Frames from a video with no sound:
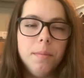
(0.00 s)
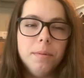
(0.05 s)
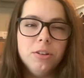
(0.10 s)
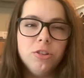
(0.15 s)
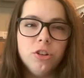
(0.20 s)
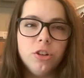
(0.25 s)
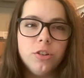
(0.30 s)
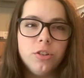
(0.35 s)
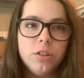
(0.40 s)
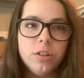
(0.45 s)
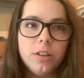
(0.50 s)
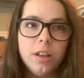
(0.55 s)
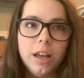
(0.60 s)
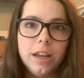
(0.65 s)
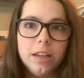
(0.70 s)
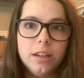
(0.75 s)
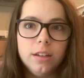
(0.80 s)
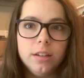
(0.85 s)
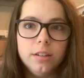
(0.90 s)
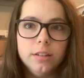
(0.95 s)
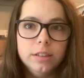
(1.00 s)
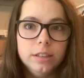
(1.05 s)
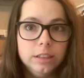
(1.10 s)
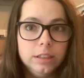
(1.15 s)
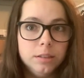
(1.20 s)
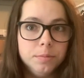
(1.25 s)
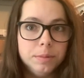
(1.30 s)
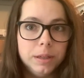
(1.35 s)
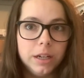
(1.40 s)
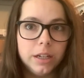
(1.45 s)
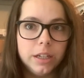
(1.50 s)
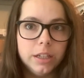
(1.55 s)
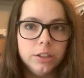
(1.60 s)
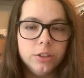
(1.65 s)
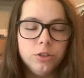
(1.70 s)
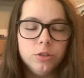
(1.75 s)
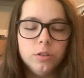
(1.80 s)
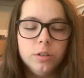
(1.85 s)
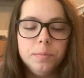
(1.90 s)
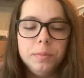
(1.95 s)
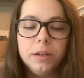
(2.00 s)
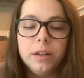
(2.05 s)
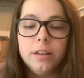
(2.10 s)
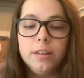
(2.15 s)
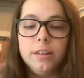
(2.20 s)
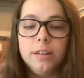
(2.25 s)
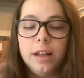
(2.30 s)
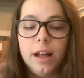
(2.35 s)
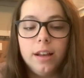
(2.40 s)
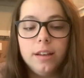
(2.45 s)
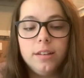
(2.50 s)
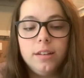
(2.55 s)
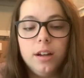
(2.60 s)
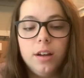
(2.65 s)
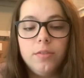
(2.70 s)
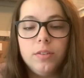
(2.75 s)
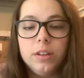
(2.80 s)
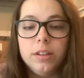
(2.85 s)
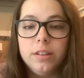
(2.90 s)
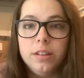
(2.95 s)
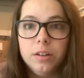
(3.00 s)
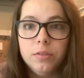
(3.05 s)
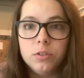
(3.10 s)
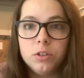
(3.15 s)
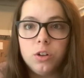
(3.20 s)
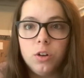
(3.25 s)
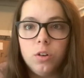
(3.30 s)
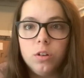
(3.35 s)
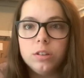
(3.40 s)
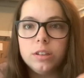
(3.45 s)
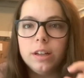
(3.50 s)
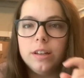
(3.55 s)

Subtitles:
just to like ease back into it because that stuff is difficult.